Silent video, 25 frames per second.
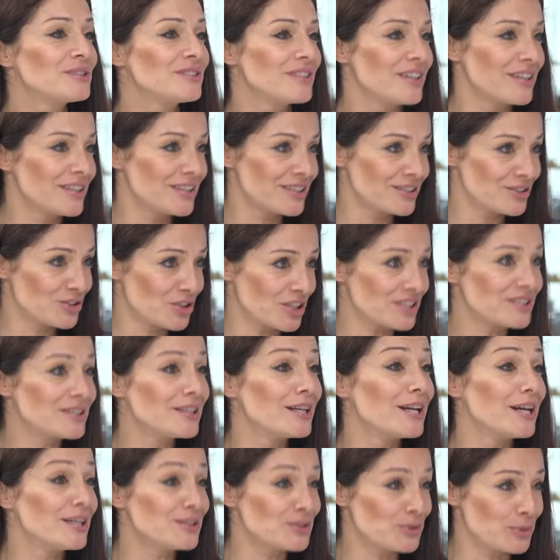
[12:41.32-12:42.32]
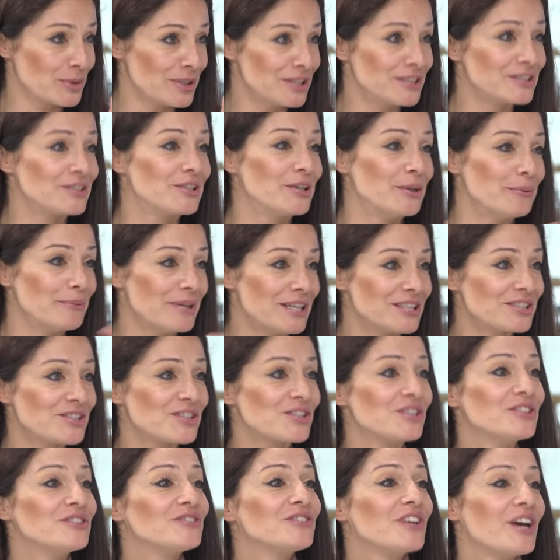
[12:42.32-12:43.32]
take just the last word you
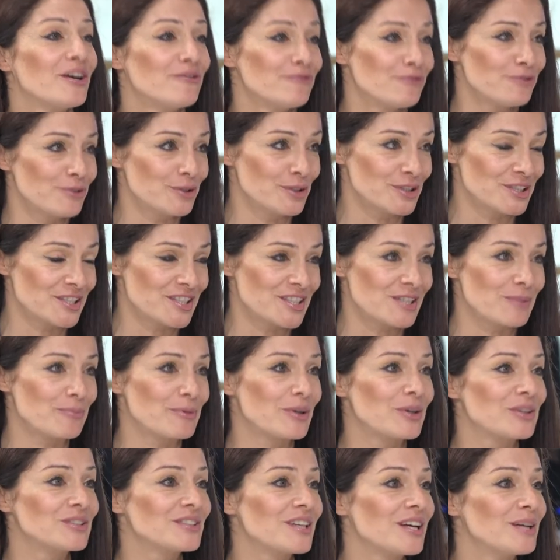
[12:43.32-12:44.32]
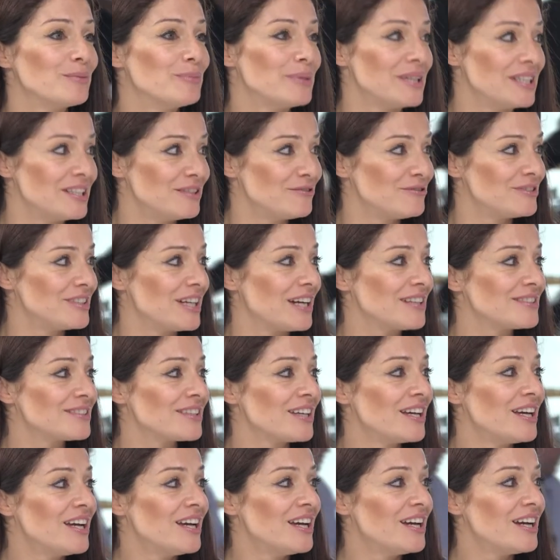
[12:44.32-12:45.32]
mentioned, enforced, because I believe that
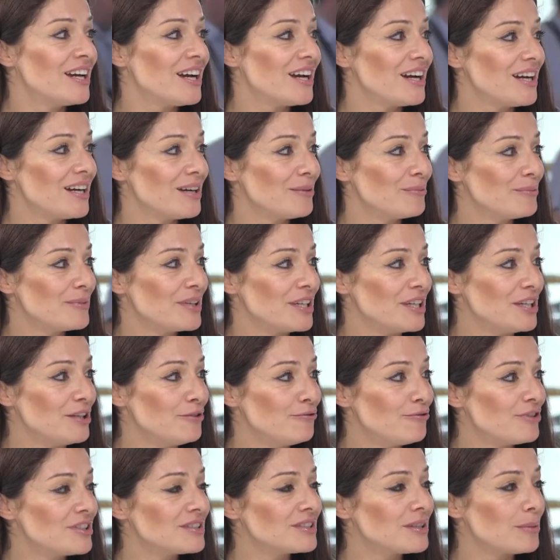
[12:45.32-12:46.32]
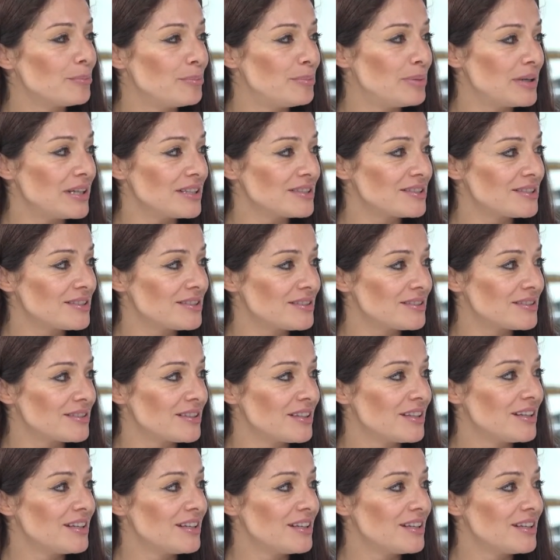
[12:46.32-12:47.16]
um, even the best